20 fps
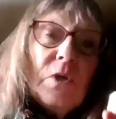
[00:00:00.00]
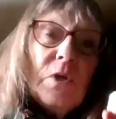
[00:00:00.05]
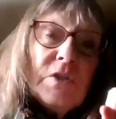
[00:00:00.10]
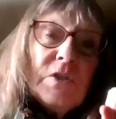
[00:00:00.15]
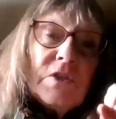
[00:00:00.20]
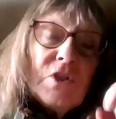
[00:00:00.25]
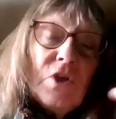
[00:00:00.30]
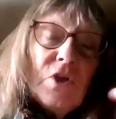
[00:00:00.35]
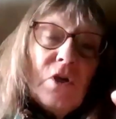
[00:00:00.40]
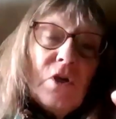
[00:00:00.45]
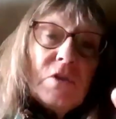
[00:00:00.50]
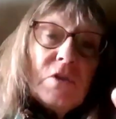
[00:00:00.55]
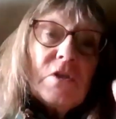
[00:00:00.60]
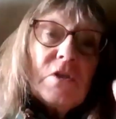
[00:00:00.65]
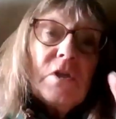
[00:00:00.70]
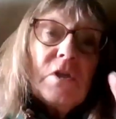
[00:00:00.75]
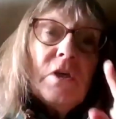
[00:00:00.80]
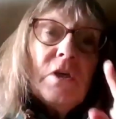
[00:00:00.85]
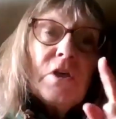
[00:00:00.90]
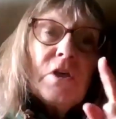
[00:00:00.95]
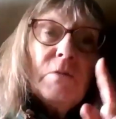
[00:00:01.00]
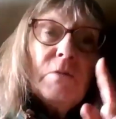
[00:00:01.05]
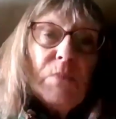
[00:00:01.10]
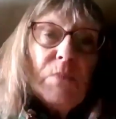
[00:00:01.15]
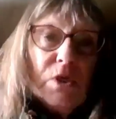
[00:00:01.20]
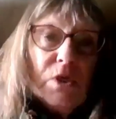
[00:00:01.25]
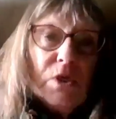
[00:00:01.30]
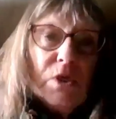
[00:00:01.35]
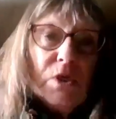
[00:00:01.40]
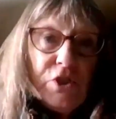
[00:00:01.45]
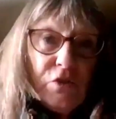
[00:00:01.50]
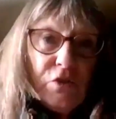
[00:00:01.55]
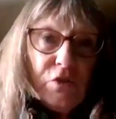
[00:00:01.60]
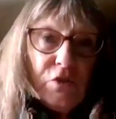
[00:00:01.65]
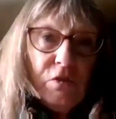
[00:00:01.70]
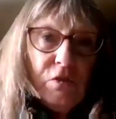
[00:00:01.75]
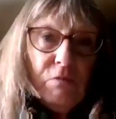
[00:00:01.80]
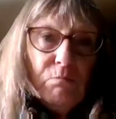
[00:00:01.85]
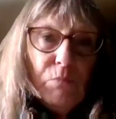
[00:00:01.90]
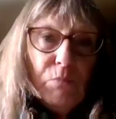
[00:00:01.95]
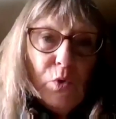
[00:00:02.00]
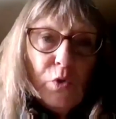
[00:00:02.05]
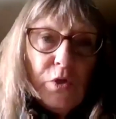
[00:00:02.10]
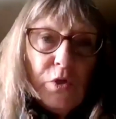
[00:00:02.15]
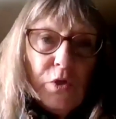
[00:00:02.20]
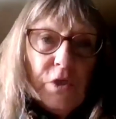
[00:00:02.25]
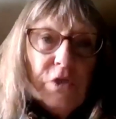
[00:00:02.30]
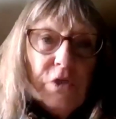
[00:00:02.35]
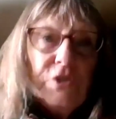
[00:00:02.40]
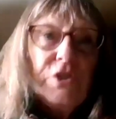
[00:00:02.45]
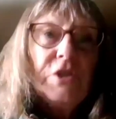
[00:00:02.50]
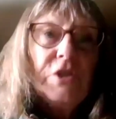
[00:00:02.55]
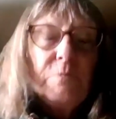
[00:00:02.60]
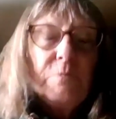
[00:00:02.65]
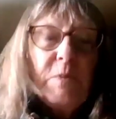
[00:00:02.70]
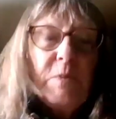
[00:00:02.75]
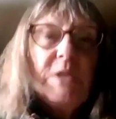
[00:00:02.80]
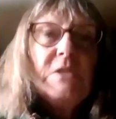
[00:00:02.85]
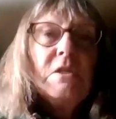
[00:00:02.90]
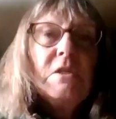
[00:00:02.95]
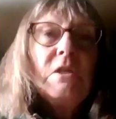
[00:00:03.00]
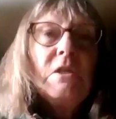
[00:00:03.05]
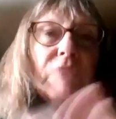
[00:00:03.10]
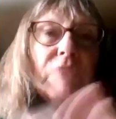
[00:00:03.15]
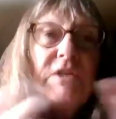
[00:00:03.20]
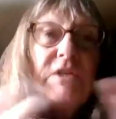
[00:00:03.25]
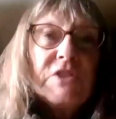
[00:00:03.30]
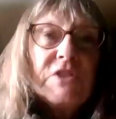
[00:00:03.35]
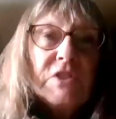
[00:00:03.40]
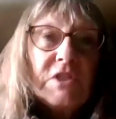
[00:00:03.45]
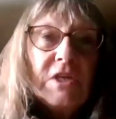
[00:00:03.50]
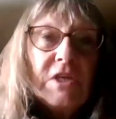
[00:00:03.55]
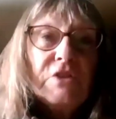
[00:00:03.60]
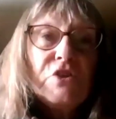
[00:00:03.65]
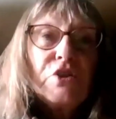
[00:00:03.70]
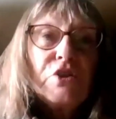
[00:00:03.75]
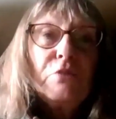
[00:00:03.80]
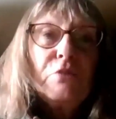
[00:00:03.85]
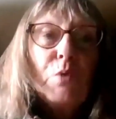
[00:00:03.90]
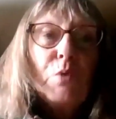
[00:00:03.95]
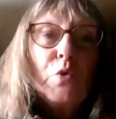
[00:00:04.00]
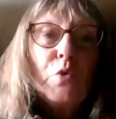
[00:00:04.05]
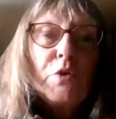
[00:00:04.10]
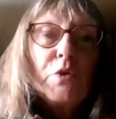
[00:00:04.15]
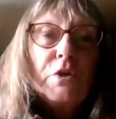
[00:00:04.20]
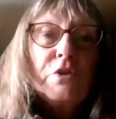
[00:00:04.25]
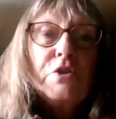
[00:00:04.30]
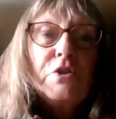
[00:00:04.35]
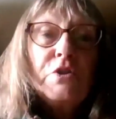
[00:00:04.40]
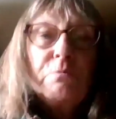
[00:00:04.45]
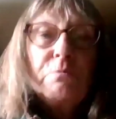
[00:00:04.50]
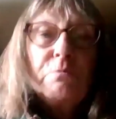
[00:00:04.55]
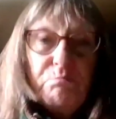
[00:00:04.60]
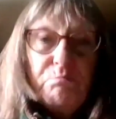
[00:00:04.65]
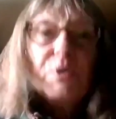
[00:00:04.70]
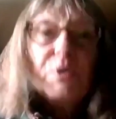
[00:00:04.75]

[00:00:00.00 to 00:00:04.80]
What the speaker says: So it's not a commercial mortgage, it's basically residential mortgage,